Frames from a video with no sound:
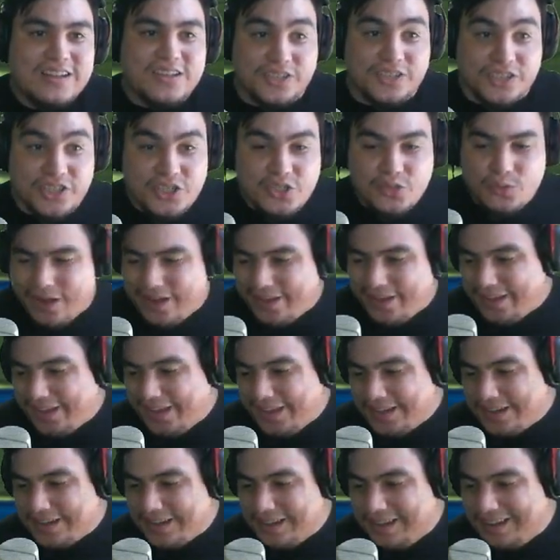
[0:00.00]
Decidueye,
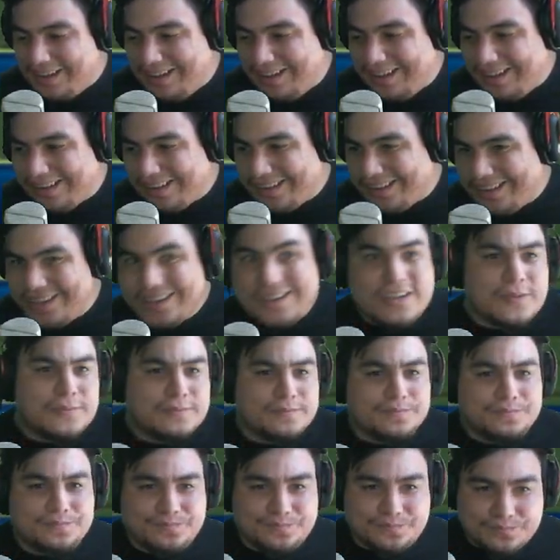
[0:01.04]
and uh, here,
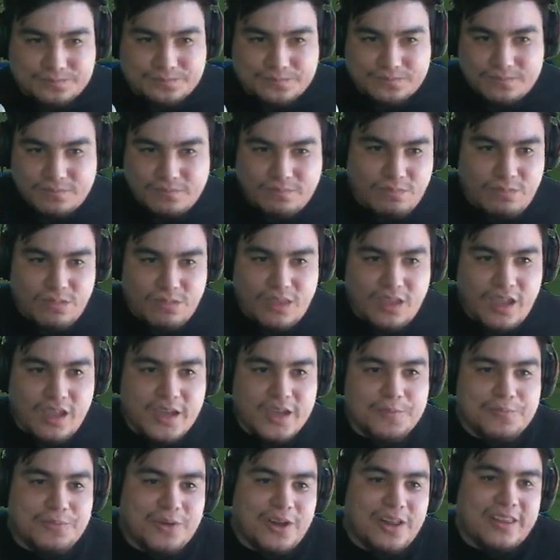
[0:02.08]

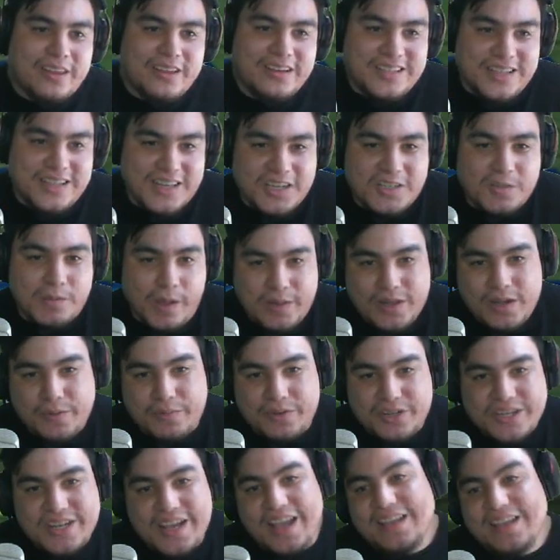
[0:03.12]
he probably did expect me to
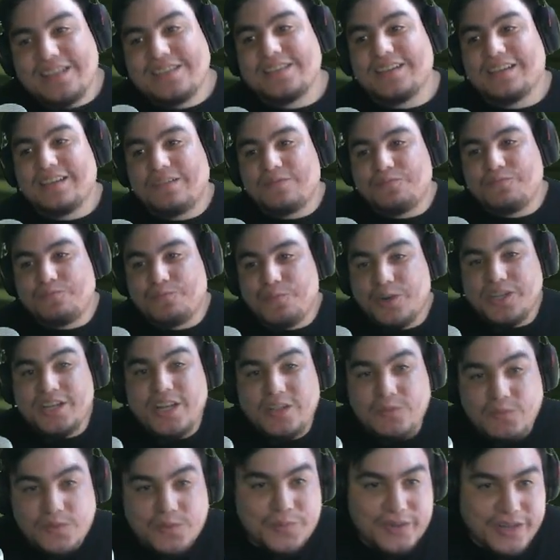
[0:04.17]
Protect.
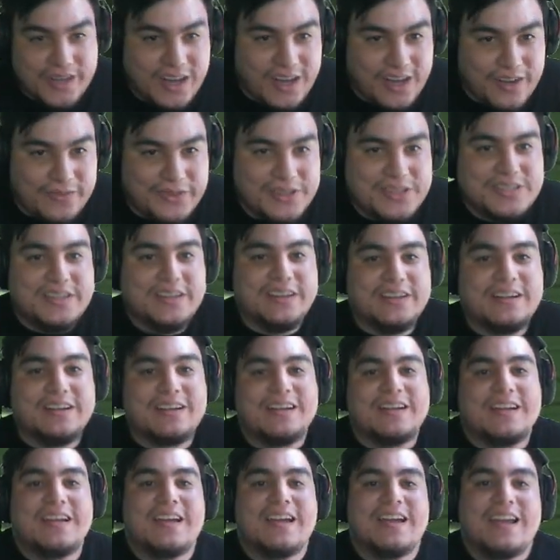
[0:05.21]
Protect was pretty obvious here,
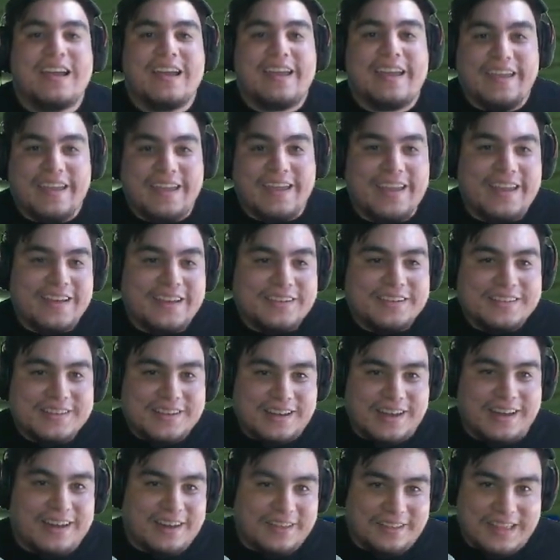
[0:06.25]
and
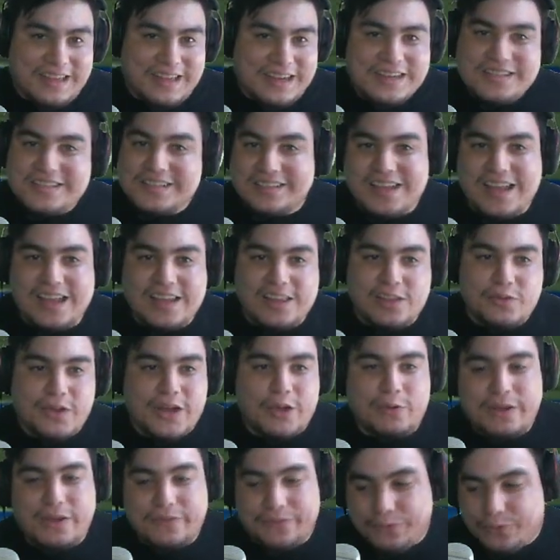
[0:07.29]
uh, that is exactly what I
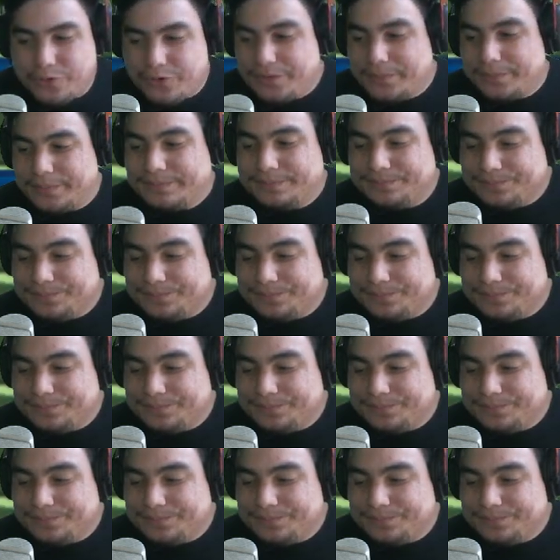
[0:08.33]
went for.